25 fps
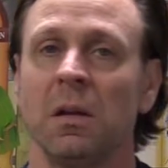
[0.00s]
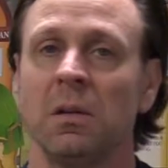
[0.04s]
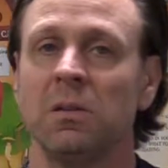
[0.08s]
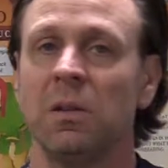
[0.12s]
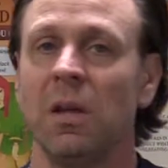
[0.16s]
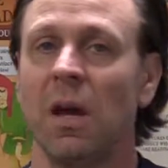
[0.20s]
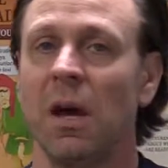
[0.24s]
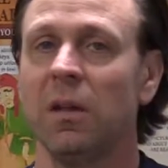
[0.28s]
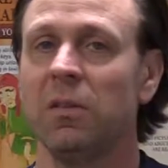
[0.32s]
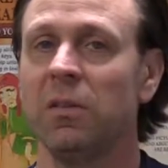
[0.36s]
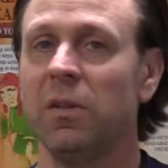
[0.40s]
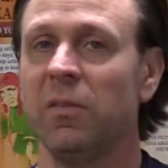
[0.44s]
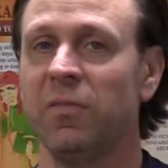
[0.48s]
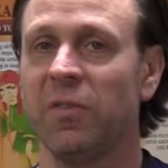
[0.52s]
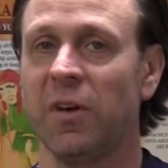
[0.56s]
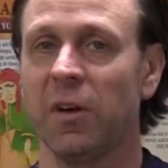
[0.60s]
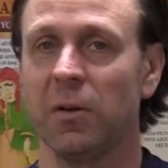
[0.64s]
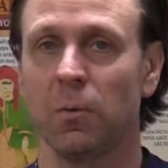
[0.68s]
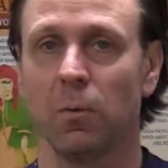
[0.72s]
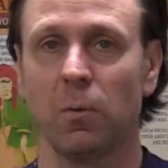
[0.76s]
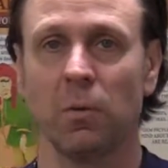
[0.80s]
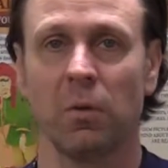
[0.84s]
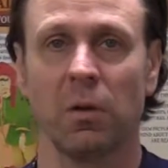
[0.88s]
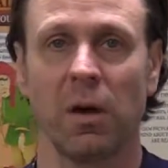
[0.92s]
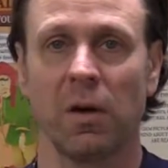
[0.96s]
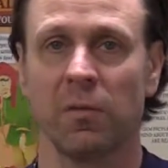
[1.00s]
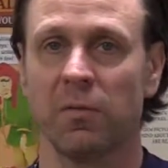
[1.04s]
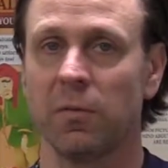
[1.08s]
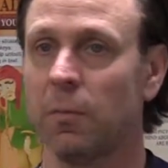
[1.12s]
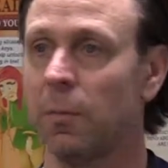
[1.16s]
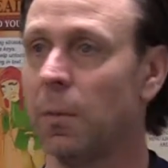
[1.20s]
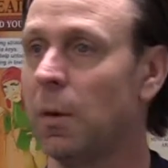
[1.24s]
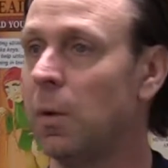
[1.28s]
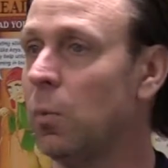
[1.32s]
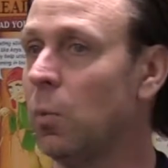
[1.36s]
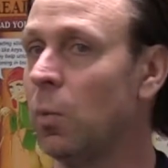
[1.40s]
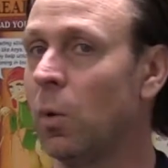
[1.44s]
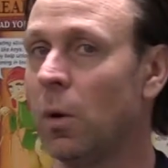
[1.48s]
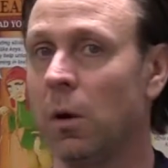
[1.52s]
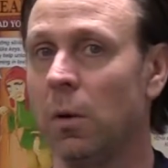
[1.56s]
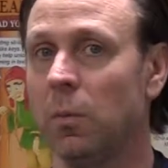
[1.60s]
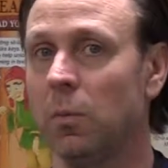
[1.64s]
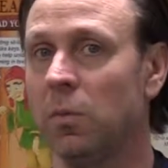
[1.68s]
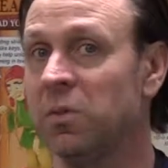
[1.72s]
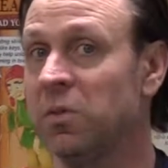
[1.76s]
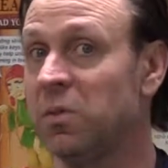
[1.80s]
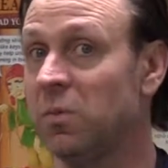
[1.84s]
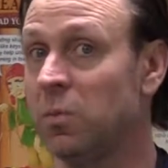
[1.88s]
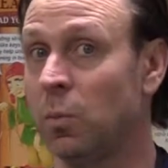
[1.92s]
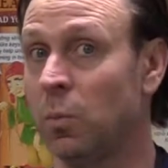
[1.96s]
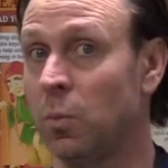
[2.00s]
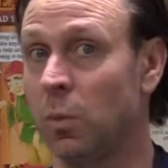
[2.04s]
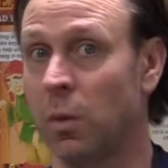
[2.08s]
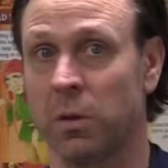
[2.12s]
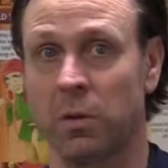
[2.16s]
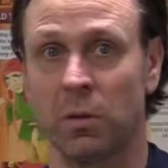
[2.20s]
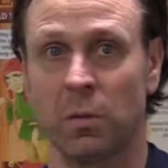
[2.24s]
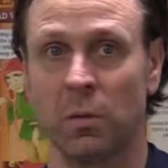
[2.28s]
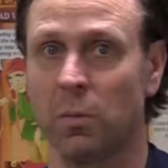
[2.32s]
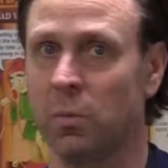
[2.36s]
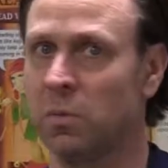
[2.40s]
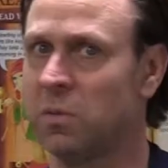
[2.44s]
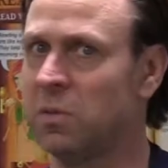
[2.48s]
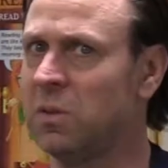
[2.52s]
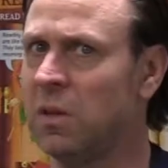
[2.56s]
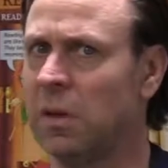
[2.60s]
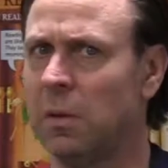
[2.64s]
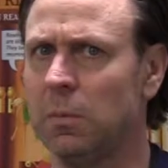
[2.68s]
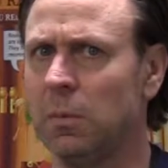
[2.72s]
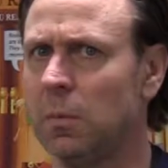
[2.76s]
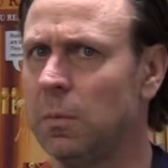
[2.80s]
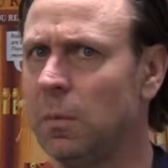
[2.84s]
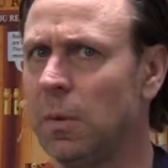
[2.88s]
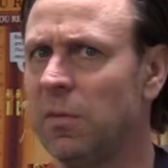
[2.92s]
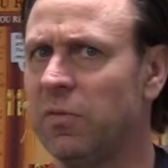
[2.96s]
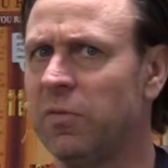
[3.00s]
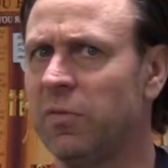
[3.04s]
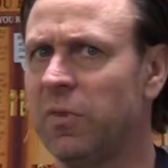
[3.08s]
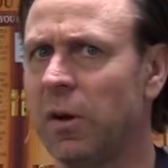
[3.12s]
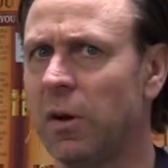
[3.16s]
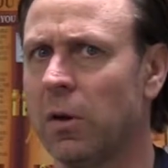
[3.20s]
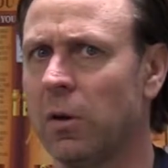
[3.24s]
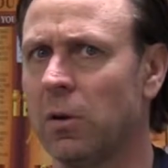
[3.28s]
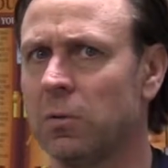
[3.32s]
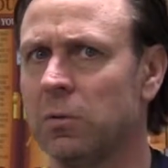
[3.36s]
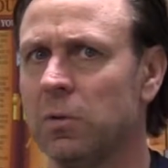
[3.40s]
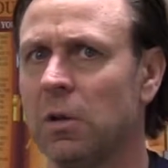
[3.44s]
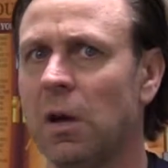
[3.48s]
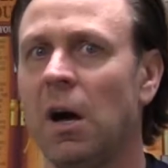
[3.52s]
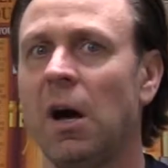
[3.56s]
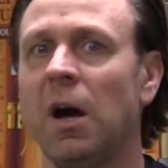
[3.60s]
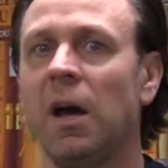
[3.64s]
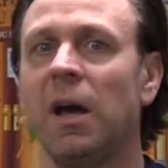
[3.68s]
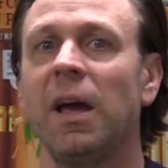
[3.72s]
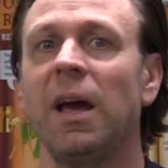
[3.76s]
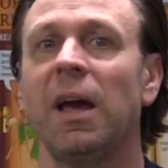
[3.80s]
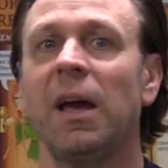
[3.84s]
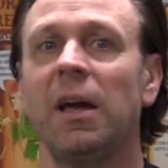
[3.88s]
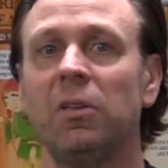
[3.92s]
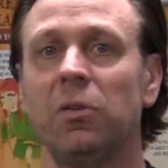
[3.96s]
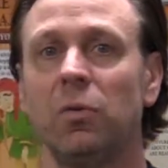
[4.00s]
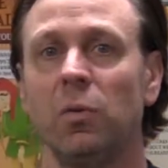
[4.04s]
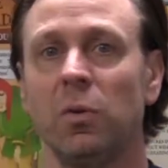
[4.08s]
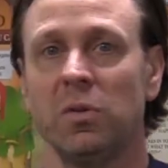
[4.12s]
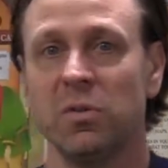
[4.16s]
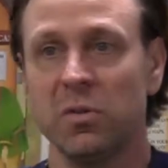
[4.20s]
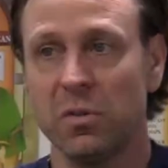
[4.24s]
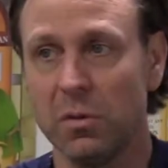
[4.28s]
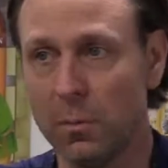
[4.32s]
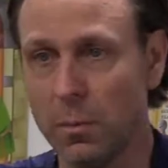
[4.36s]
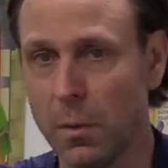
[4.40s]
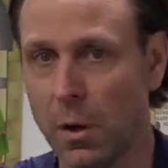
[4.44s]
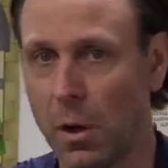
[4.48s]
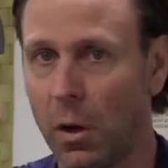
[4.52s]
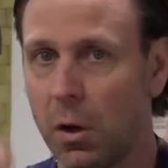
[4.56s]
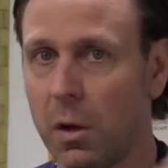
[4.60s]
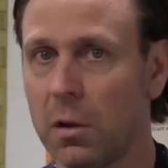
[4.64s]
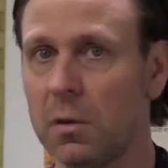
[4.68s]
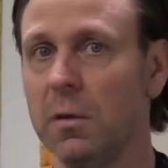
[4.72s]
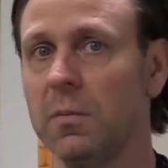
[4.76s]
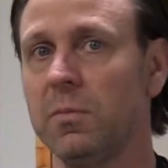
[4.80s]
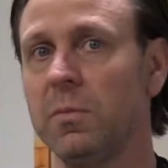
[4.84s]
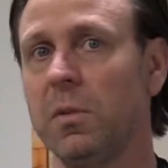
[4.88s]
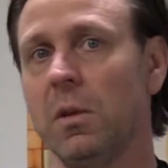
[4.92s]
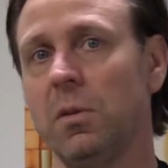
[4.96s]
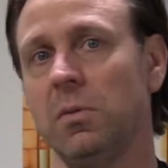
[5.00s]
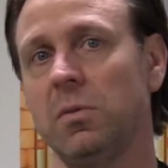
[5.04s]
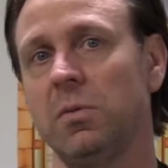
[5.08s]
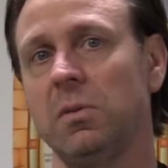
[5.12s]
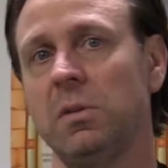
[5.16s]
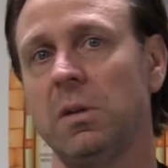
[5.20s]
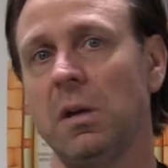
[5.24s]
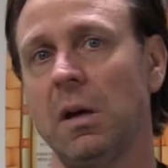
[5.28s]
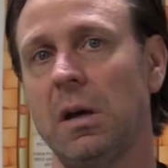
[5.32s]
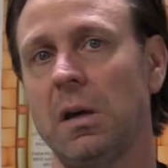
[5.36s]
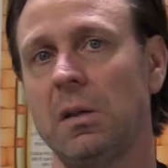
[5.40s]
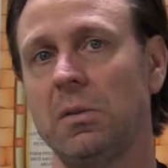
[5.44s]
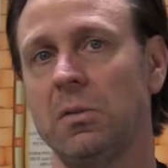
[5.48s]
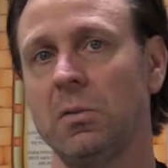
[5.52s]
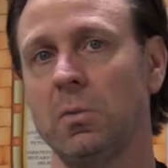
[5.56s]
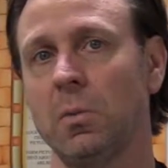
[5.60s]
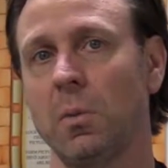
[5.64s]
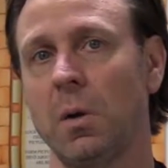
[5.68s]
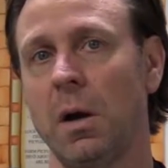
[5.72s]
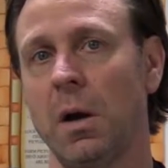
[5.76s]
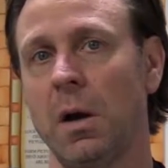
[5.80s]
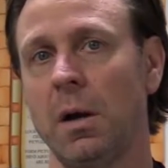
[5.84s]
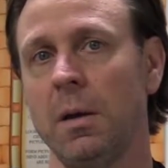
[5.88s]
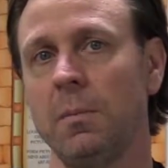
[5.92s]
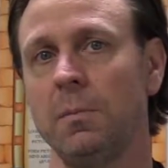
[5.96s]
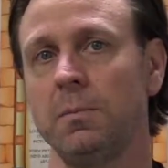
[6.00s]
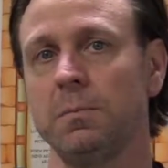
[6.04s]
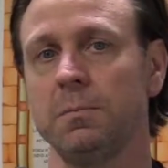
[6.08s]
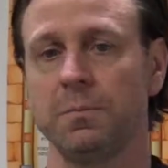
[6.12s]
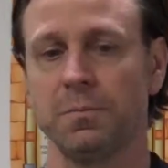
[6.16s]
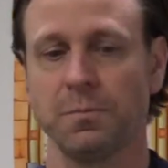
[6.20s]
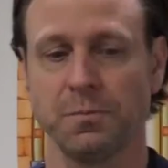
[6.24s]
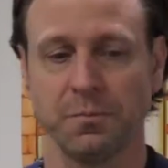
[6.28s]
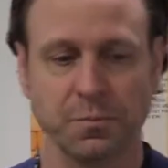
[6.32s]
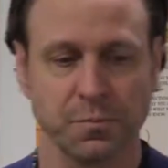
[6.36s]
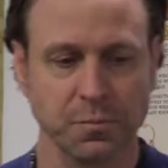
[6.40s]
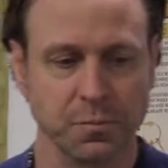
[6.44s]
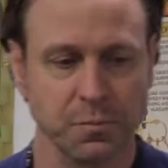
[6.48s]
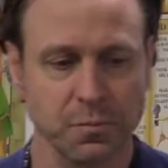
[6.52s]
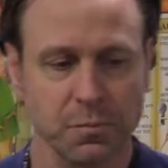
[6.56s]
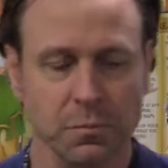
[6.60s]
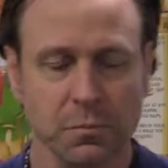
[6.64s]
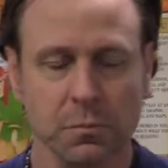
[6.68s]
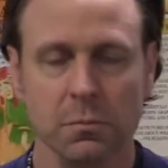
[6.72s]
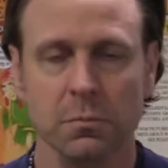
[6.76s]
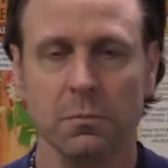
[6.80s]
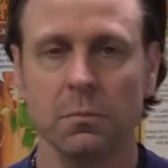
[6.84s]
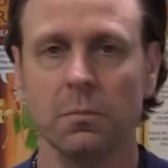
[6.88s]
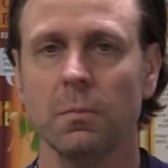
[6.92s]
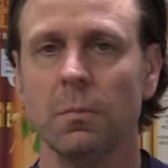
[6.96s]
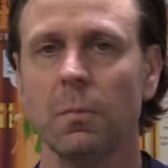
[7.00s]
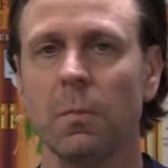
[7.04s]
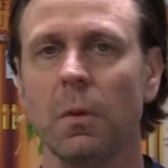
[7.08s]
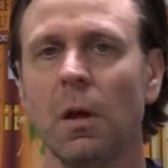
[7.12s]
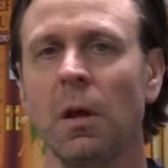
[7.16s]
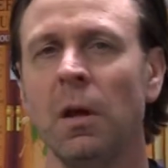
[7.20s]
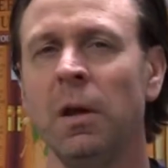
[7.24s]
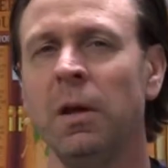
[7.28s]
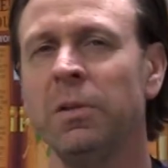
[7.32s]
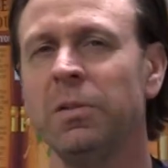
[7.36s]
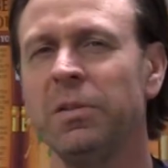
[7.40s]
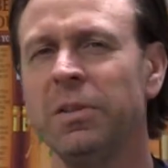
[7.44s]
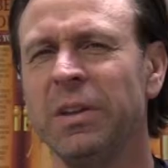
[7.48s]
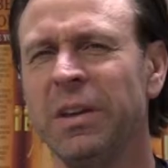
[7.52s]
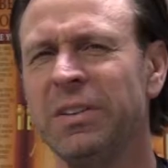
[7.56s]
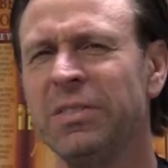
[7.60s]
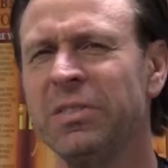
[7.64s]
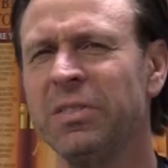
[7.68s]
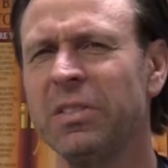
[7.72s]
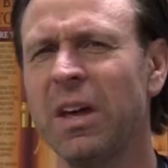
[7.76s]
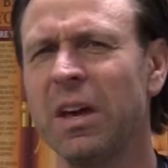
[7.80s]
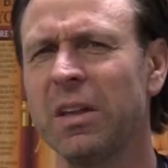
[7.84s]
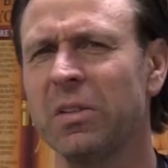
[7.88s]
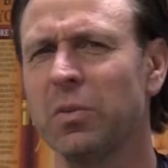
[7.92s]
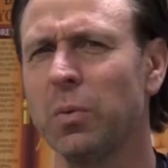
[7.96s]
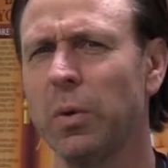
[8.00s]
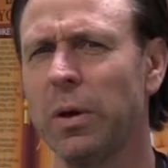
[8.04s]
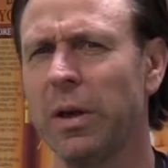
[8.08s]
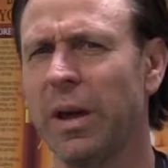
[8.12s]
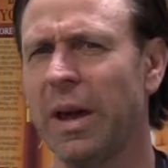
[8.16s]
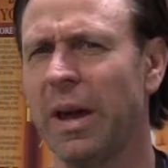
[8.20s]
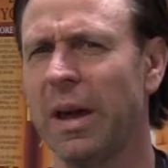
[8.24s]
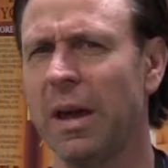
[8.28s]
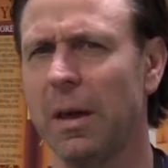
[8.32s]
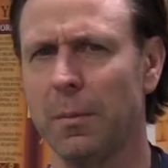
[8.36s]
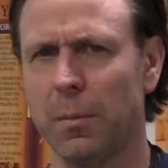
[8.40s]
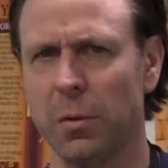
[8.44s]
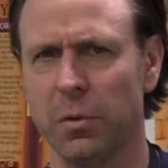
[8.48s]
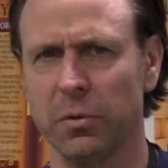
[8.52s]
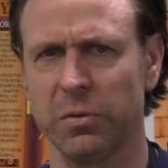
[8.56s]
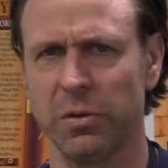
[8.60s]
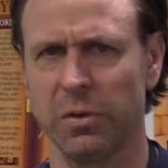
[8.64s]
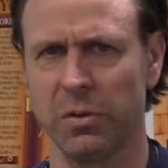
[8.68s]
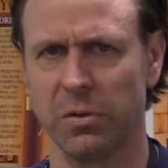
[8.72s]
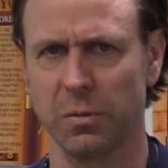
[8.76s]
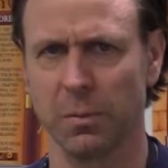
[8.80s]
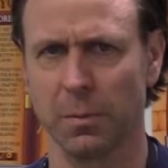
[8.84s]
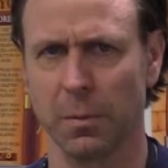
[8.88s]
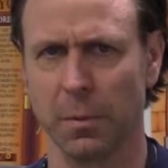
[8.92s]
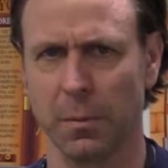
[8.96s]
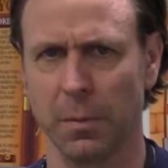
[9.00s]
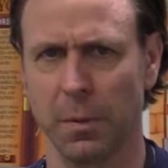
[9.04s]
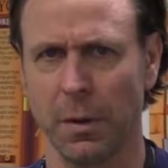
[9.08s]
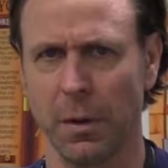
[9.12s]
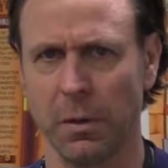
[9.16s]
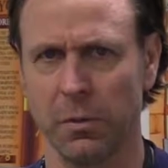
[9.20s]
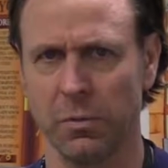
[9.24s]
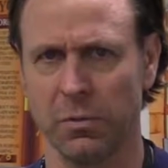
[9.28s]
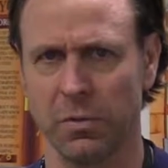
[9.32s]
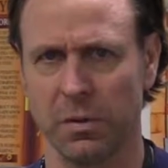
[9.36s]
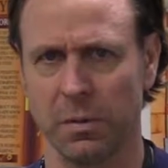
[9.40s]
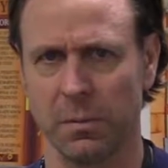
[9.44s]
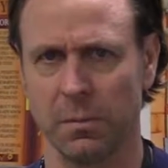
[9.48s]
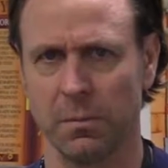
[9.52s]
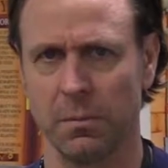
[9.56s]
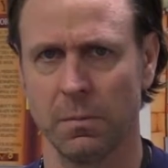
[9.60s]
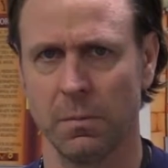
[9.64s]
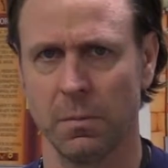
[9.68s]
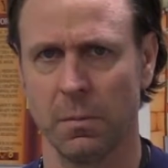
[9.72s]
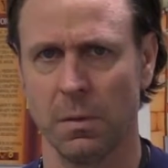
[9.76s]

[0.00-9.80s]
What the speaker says: Now the federal government, whether it was deemed to be fair or not, had to assume all of those debts, right? At least that's what Hamilton's proposing.